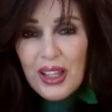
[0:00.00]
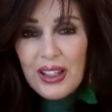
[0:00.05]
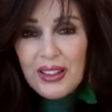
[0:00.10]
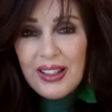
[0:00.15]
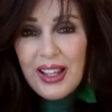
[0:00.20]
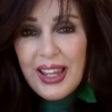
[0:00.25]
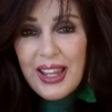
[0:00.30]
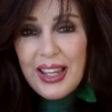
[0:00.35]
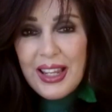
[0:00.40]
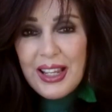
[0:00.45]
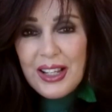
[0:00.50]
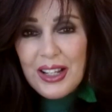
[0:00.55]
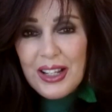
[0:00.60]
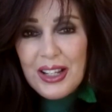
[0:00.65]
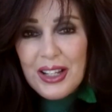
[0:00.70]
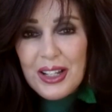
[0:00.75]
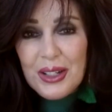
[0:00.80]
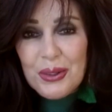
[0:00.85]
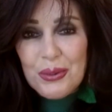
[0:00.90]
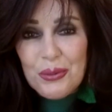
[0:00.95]
like
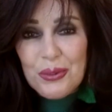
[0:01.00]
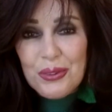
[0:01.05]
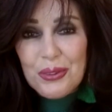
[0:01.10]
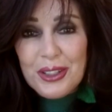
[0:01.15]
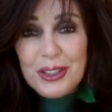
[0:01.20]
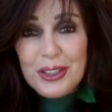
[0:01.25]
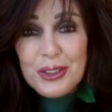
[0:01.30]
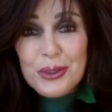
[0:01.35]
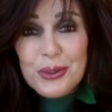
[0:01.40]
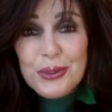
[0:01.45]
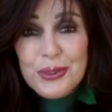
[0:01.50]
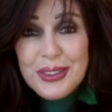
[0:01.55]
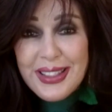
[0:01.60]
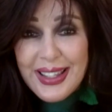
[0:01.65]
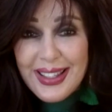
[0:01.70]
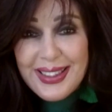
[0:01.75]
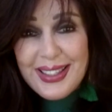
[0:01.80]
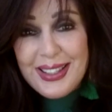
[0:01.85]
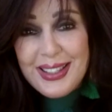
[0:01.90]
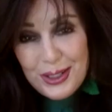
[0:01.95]
the do's
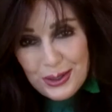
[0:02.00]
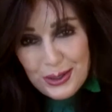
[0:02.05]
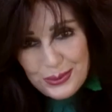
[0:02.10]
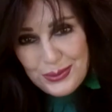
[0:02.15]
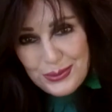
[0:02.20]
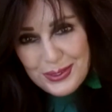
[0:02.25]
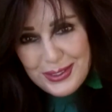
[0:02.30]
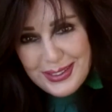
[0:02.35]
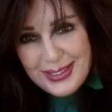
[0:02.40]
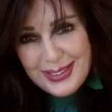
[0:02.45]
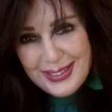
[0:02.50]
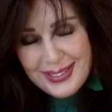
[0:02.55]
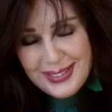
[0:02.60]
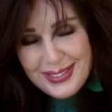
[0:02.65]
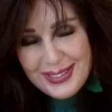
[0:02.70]
and the don'ts.